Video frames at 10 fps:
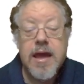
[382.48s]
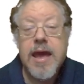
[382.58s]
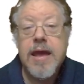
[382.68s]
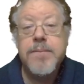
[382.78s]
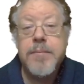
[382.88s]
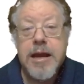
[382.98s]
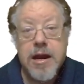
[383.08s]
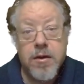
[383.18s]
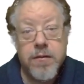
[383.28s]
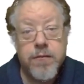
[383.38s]
and
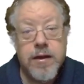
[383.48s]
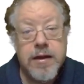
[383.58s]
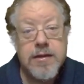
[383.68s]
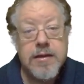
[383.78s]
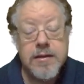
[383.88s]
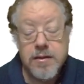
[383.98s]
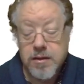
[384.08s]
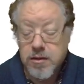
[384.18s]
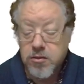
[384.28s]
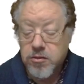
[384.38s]
paraphrasing.
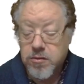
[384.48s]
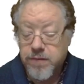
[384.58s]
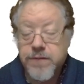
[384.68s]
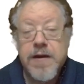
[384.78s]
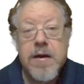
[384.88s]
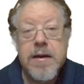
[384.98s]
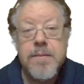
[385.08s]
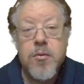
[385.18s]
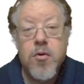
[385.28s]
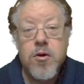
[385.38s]
Those are very
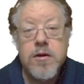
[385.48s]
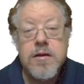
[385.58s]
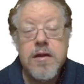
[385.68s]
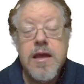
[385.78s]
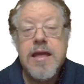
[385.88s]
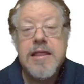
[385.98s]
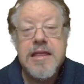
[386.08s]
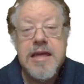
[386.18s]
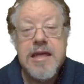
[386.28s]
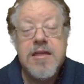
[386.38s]
important.
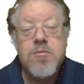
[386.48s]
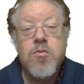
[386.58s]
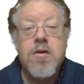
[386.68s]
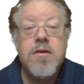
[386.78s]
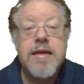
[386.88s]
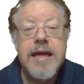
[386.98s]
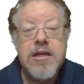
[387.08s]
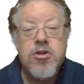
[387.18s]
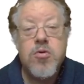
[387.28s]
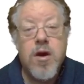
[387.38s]
These will
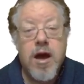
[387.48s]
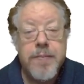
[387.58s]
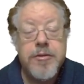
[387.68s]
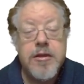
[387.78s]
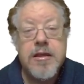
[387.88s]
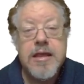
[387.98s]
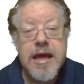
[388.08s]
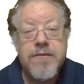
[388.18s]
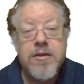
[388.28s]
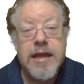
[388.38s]
get you up to
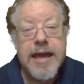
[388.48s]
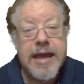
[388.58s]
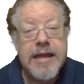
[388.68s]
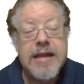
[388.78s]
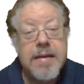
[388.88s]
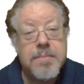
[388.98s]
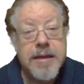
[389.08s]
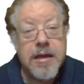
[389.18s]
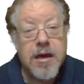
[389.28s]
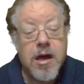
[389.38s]
level 8 and
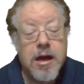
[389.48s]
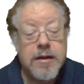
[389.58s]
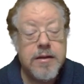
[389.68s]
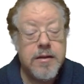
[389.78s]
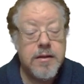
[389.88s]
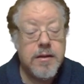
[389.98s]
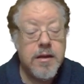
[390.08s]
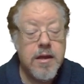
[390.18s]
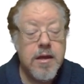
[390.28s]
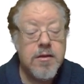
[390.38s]
beyond.
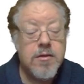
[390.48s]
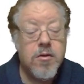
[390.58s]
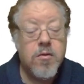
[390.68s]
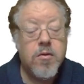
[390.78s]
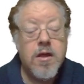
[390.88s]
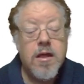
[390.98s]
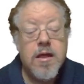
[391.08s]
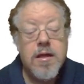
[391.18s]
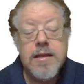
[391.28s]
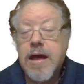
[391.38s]
So
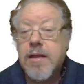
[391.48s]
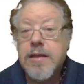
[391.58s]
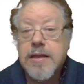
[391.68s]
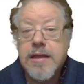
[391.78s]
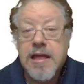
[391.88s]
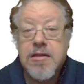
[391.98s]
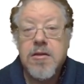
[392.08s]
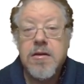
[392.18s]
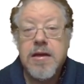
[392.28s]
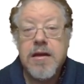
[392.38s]
now let's
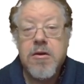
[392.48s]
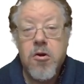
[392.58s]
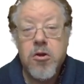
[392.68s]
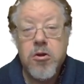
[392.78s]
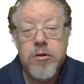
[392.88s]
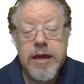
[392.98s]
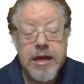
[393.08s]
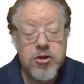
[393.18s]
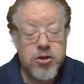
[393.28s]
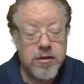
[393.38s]
look at
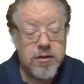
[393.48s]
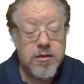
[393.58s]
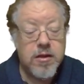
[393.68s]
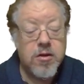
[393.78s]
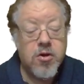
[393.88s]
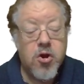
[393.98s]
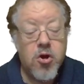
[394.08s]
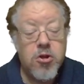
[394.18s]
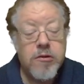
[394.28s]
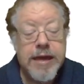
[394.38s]
collocations.
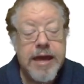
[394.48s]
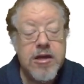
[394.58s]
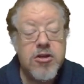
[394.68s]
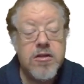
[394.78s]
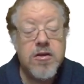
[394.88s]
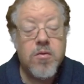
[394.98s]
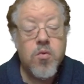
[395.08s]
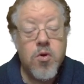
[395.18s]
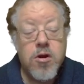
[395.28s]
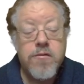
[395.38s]
Collocations are
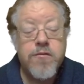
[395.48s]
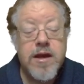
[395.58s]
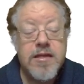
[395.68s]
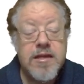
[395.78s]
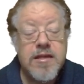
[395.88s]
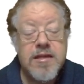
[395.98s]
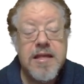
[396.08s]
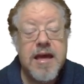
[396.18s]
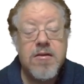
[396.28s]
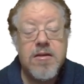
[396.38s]
word phrases
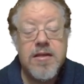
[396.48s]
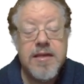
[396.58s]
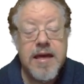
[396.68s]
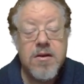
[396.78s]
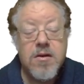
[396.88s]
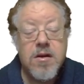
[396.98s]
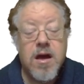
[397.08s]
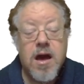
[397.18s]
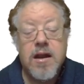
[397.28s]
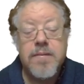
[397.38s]
that are centered
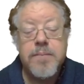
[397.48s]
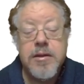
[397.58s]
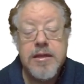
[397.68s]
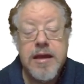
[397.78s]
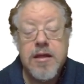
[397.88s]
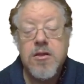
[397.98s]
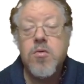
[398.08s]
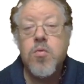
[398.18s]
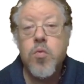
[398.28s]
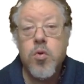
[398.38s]
on a
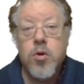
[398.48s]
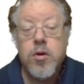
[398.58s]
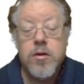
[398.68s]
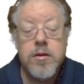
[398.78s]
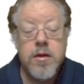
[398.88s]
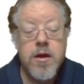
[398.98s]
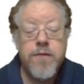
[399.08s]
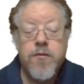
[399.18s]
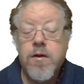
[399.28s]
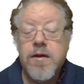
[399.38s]
particular word.
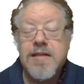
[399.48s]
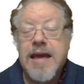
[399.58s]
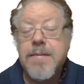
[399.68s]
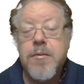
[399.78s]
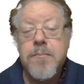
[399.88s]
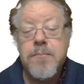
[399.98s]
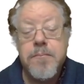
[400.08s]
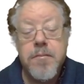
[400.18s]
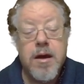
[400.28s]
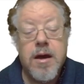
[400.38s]
For example,
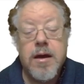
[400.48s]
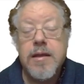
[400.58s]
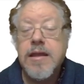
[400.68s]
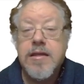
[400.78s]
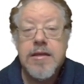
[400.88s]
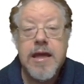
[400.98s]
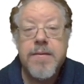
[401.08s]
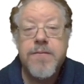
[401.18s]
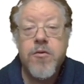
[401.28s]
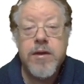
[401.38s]
let's
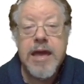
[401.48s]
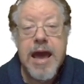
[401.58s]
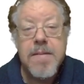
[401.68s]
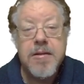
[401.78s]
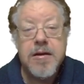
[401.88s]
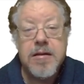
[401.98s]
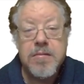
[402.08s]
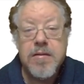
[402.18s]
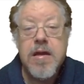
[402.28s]
take vocabulary.